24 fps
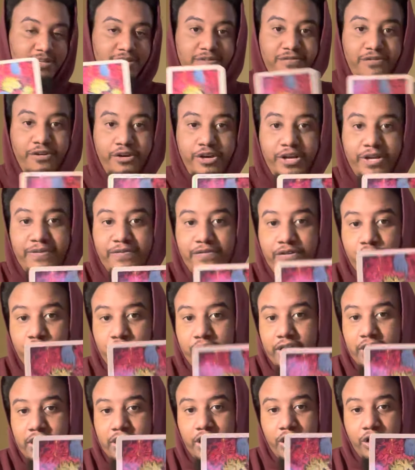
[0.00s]
Very,
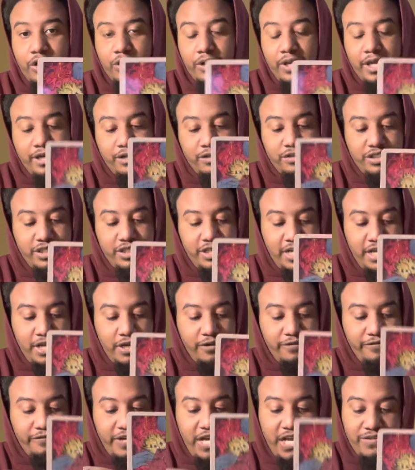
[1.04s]
very clear energy
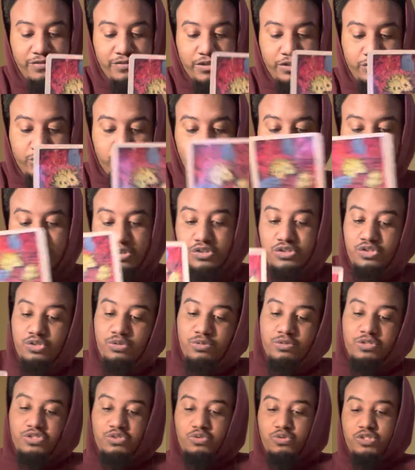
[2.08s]
here. Five of Swords,
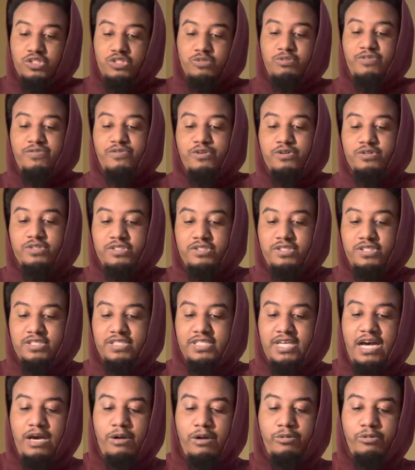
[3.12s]
Two of Swords in reverse, and a
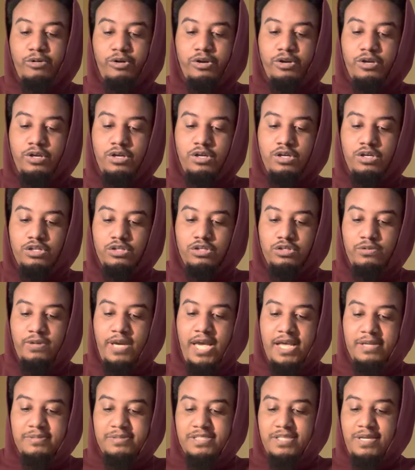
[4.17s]
Tower. You
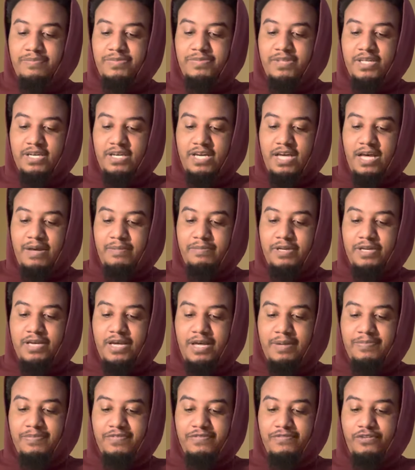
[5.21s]
have something coming
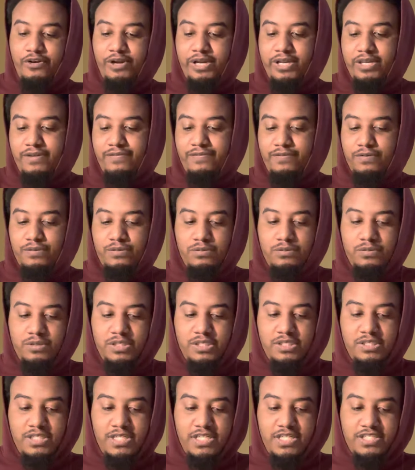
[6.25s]
up, a very difficult
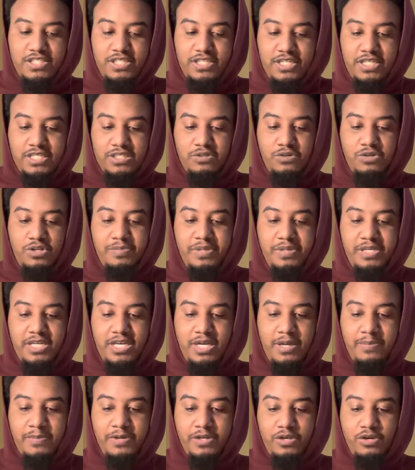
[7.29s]
decision that's going to be
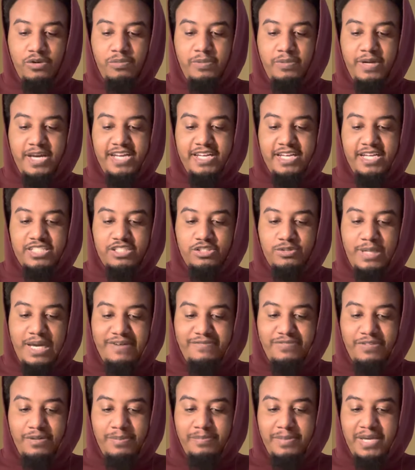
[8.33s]
coming your way that you
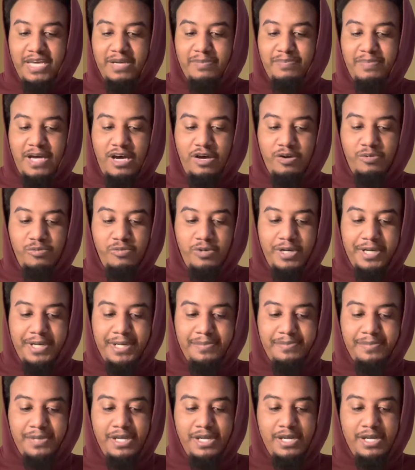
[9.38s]
have to make, pile one.
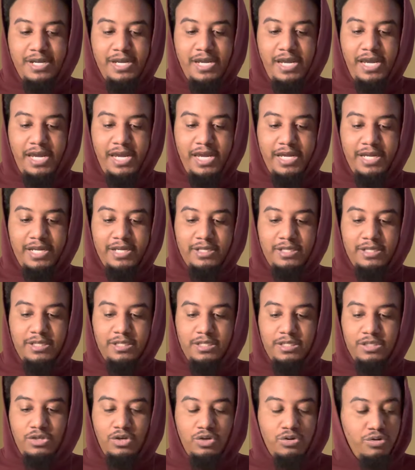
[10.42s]
And
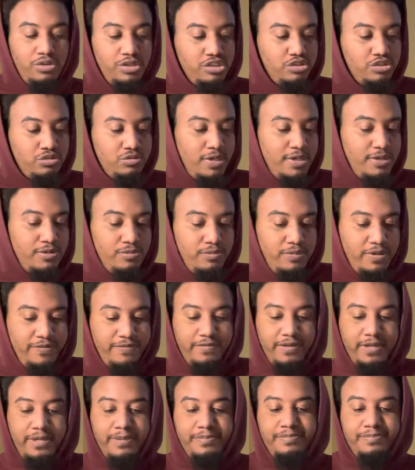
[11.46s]
you're going to struggle with
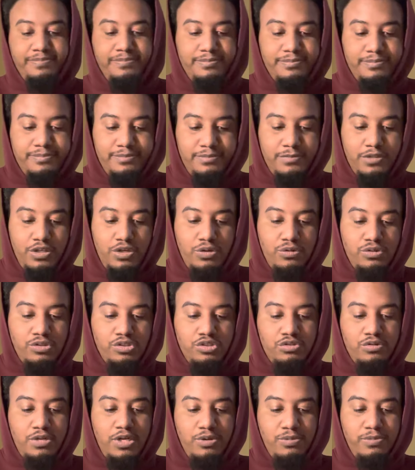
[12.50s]
it. You're going to
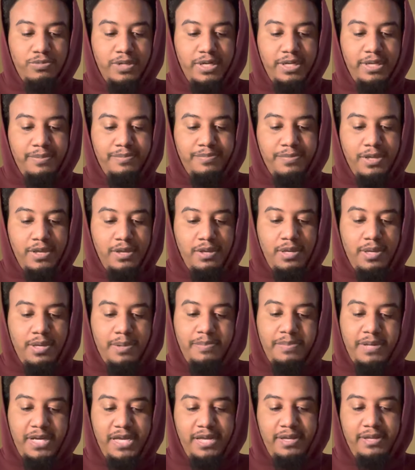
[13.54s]
struggle with it.
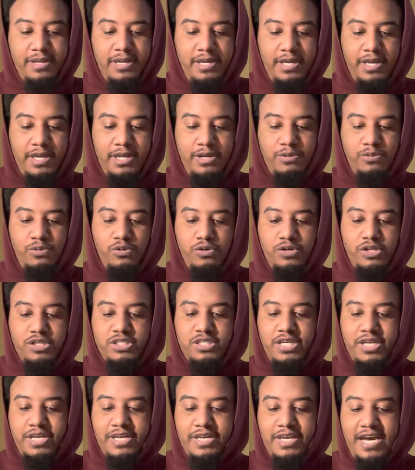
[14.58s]
But in order
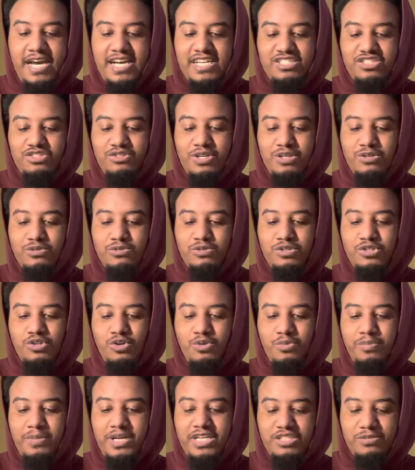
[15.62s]
to not struggle so
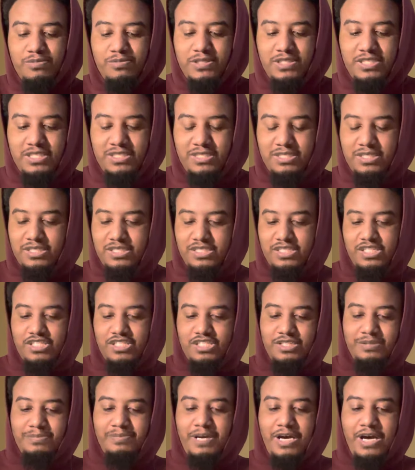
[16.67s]
much with this
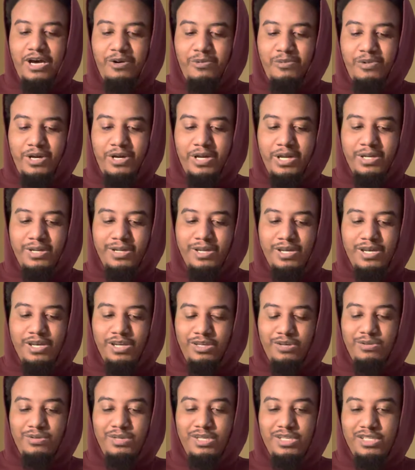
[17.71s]
decision, pile one,
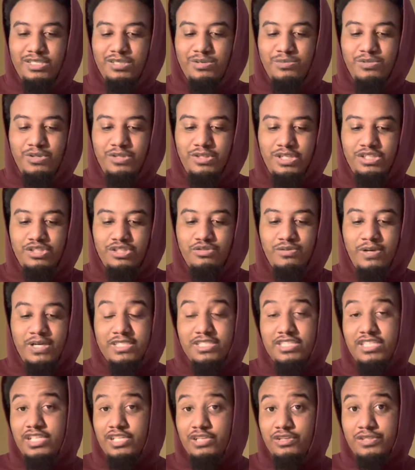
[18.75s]
you need to really
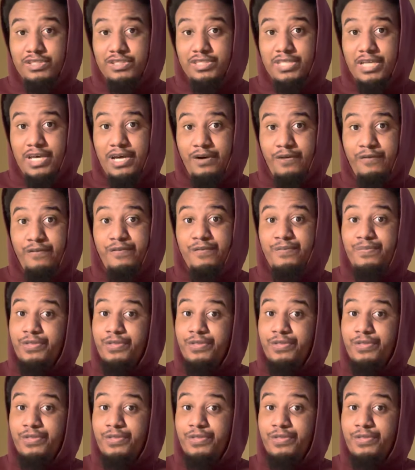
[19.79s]
trust in yourself,